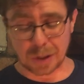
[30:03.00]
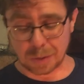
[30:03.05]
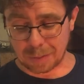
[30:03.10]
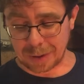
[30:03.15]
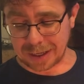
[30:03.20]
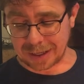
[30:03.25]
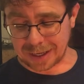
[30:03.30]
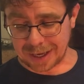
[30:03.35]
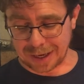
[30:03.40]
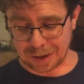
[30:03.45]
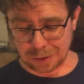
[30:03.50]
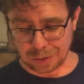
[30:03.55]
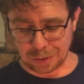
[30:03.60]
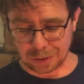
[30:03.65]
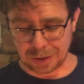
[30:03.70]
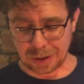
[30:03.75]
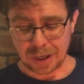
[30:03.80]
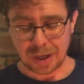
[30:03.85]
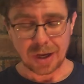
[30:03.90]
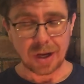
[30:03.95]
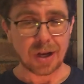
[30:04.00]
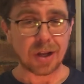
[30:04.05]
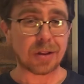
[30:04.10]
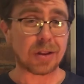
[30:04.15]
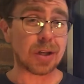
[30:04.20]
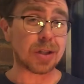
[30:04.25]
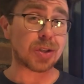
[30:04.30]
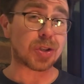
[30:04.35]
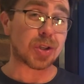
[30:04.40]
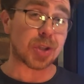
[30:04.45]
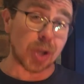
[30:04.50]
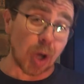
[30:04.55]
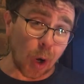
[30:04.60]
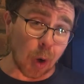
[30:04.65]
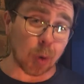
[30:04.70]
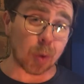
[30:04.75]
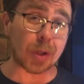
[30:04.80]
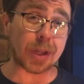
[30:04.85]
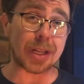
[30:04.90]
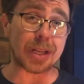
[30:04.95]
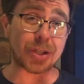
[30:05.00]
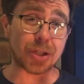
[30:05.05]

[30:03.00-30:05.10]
had been killed that totally